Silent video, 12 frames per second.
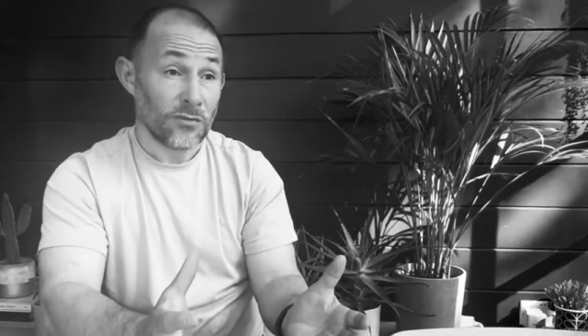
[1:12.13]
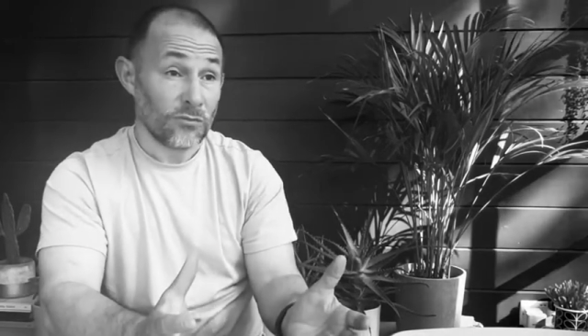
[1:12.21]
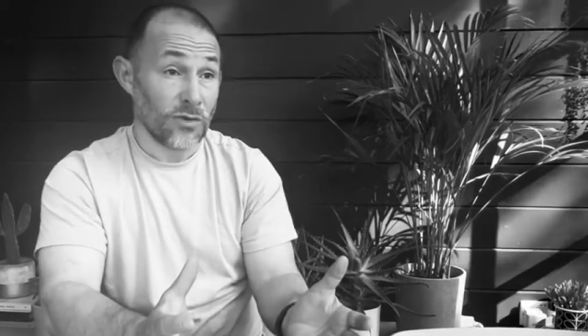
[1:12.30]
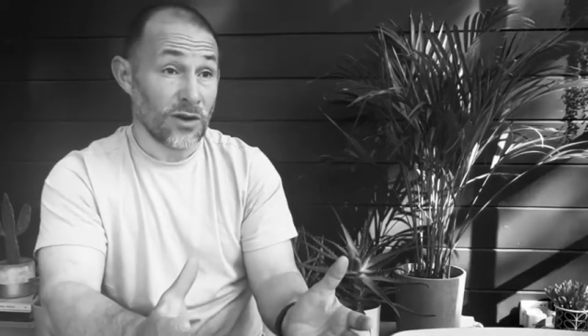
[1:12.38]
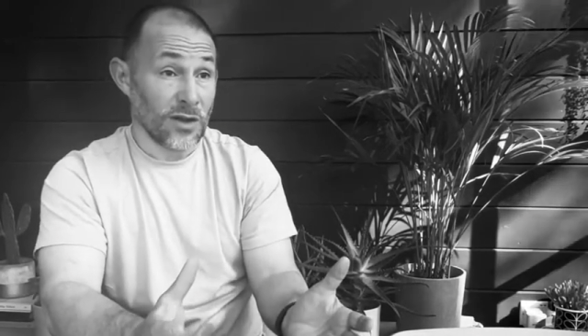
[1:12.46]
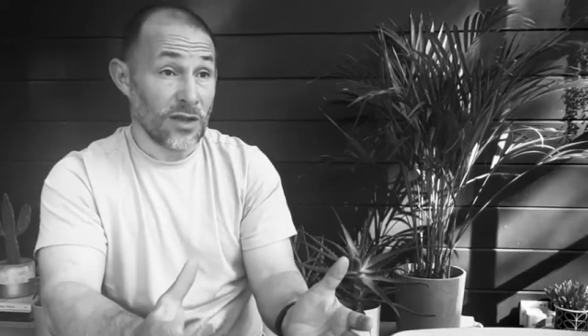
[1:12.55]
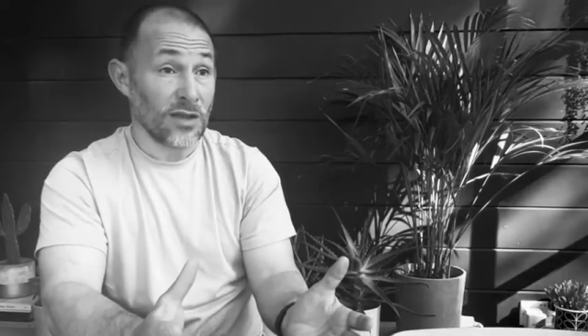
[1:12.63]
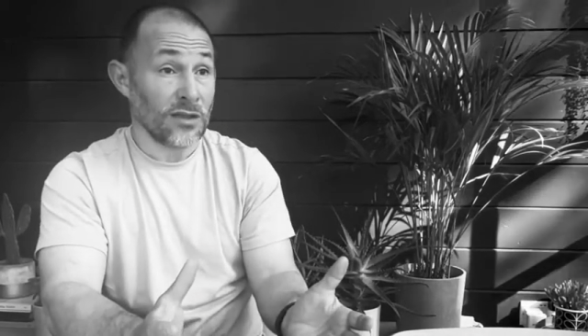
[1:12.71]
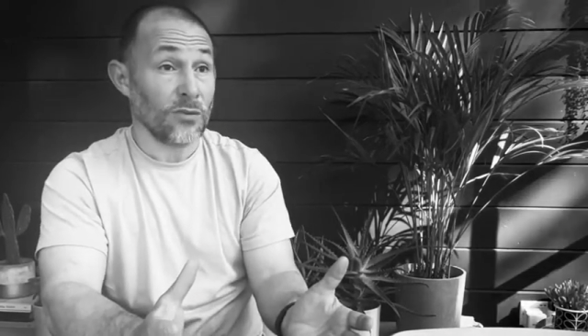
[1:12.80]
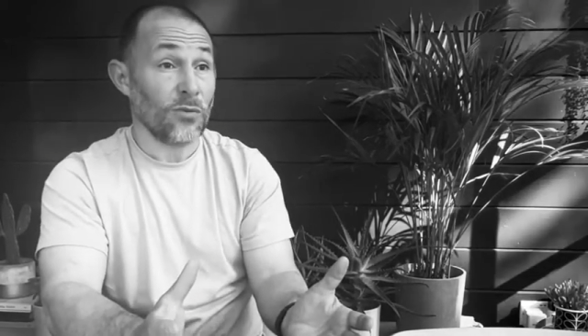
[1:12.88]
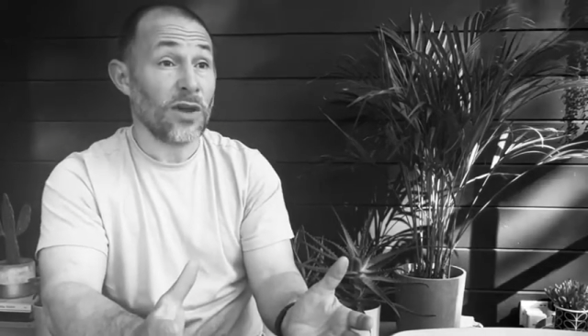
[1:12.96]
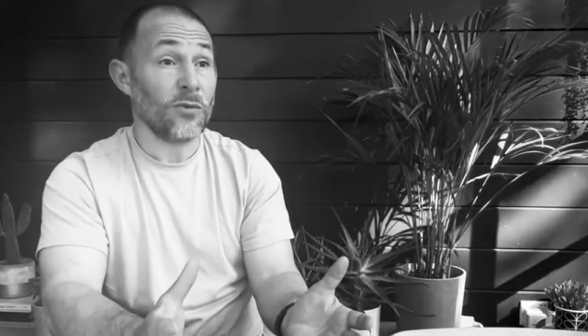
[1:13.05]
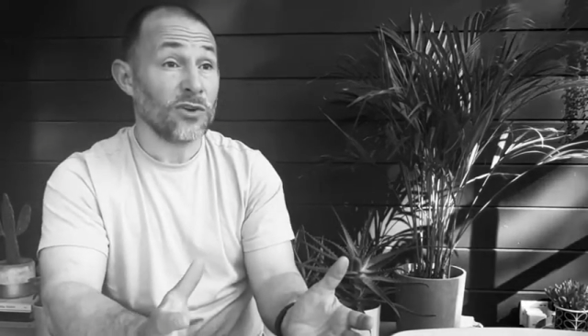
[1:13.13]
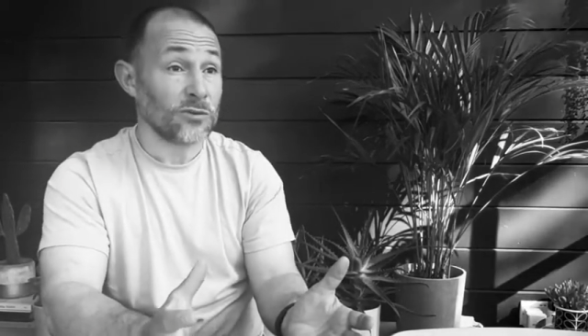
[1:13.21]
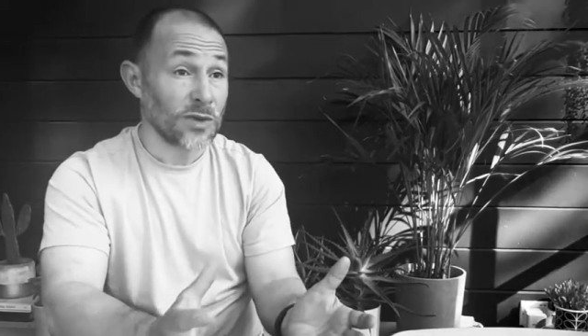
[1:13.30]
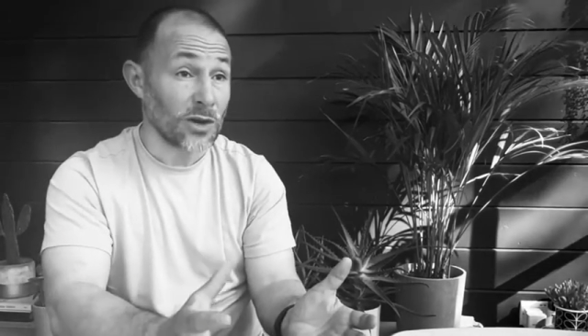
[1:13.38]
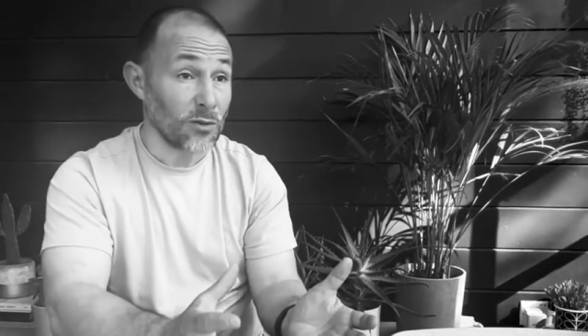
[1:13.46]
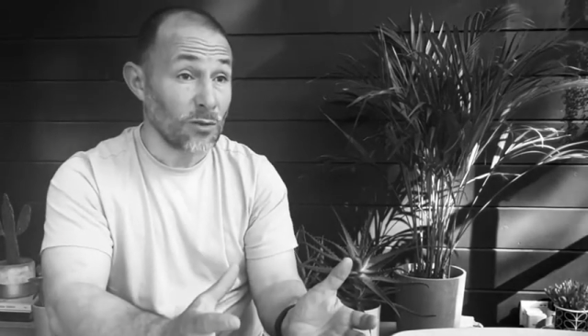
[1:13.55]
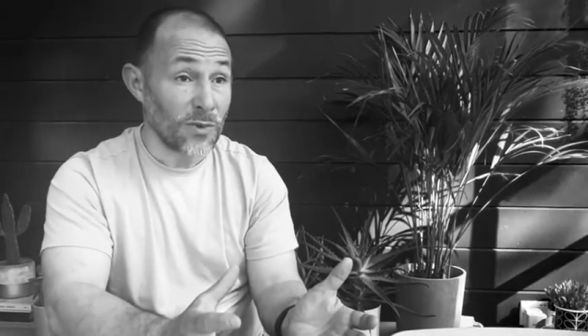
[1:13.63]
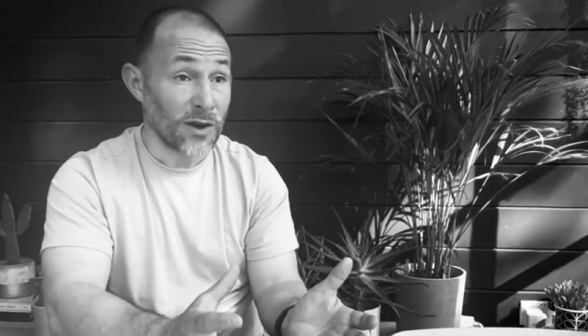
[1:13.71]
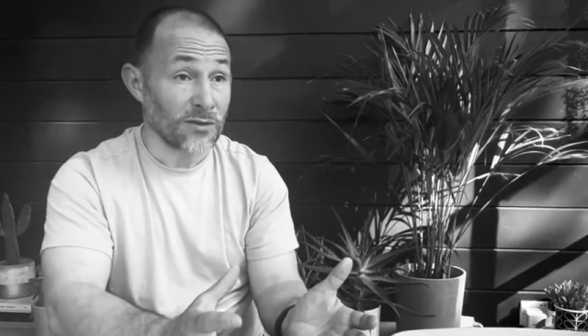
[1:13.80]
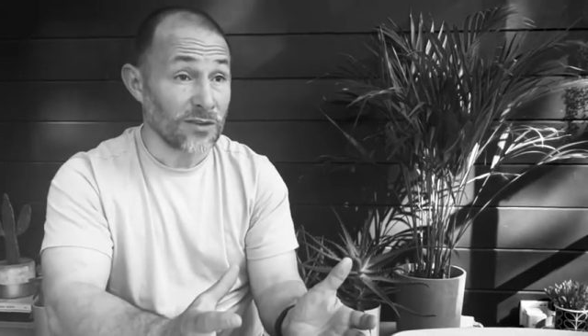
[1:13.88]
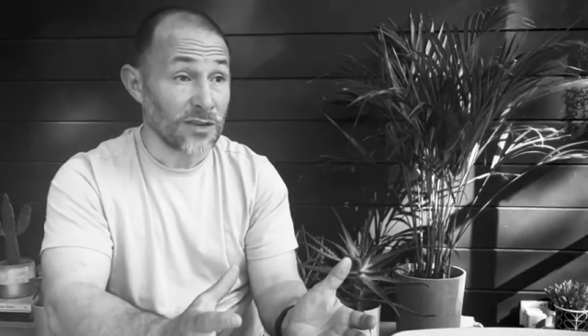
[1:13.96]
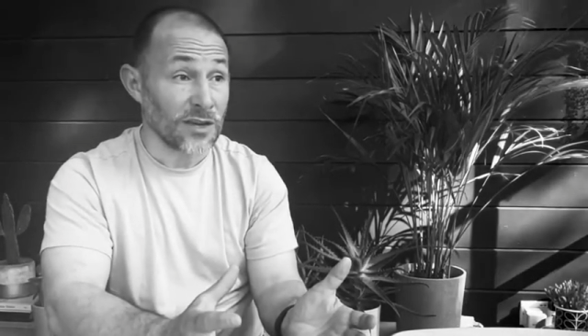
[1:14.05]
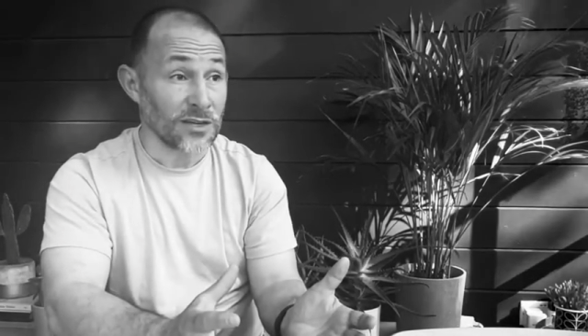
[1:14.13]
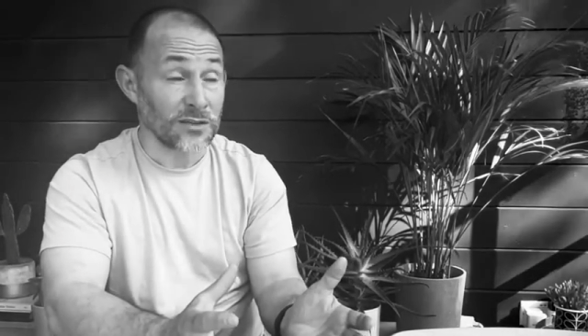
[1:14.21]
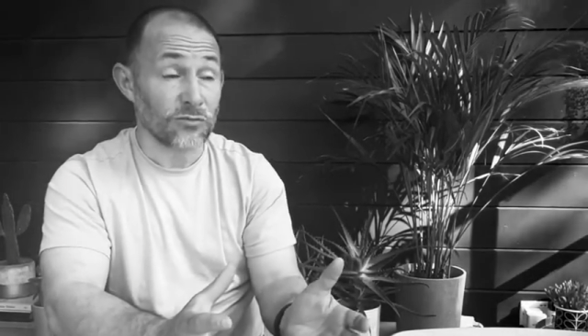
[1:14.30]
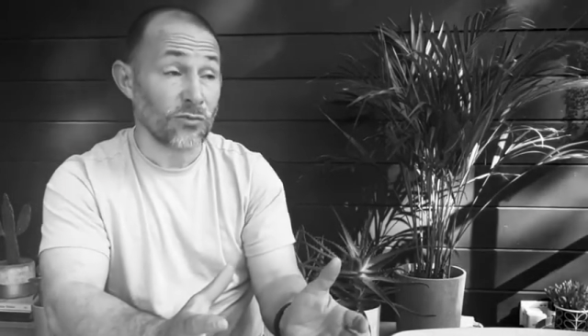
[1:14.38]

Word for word: really in the way in which we go about things,